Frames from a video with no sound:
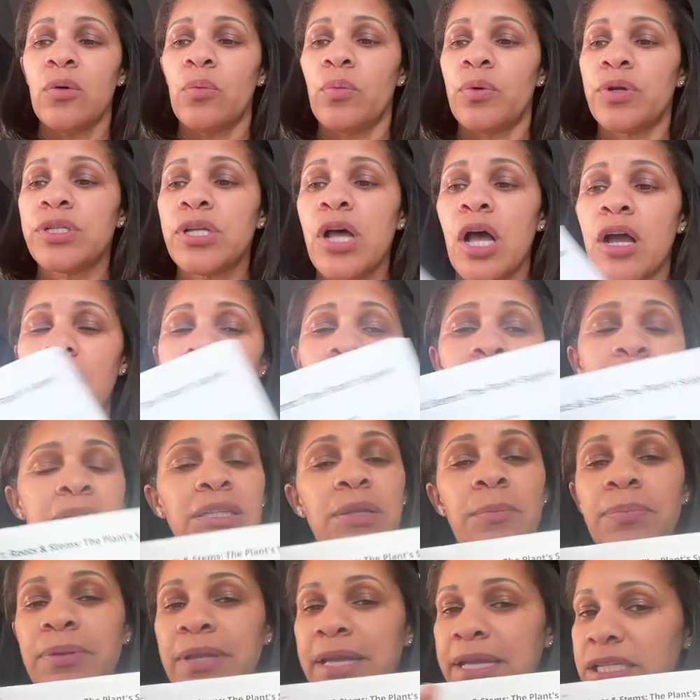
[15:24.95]
We're talking about
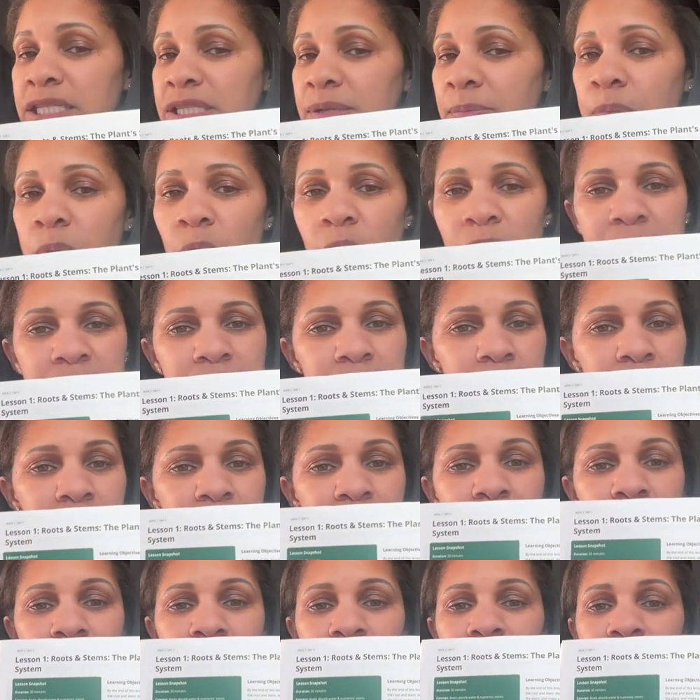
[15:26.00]
the plant support
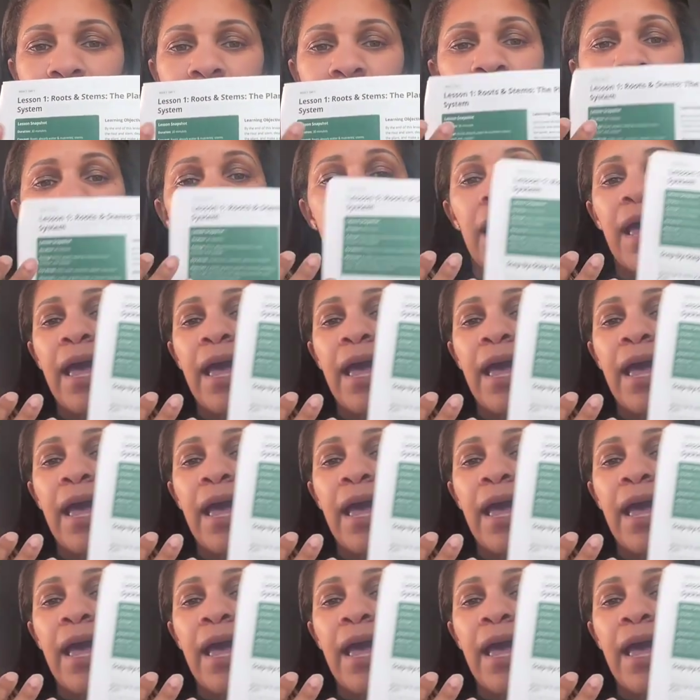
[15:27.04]
system.